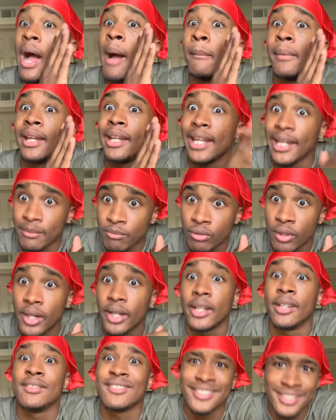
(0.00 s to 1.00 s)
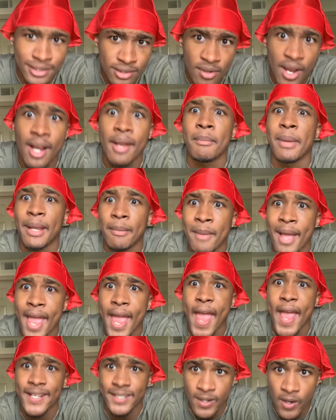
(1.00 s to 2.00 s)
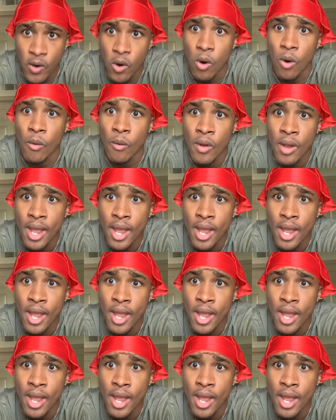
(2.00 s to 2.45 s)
I'm going to keep running just so I can make my ass home.